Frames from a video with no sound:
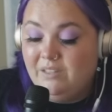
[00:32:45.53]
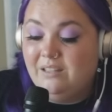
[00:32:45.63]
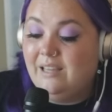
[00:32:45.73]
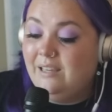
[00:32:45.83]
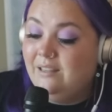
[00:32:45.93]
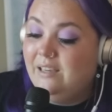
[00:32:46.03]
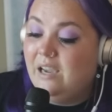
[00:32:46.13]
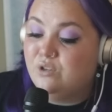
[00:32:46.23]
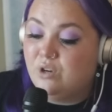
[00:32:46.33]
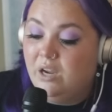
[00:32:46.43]
Lately,
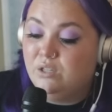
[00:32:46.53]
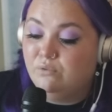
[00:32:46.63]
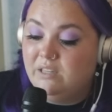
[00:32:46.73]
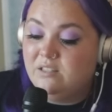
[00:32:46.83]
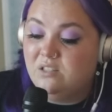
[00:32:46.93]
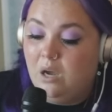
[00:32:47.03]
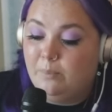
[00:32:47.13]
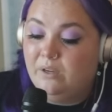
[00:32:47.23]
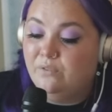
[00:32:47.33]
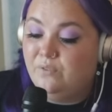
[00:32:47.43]
I tried to raise the
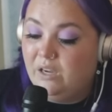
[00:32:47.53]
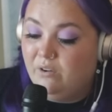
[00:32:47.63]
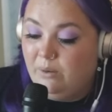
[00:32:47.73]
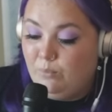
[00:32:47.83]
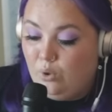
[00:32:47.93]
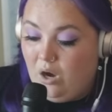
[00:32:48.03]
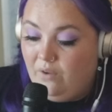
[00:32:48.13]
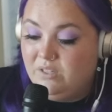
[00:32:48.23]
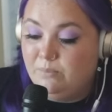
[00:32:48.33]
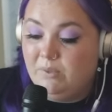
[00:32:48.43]
topic of fingering more
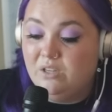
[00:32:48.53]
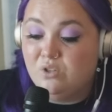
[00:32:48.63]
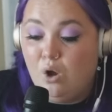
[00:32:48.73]
often because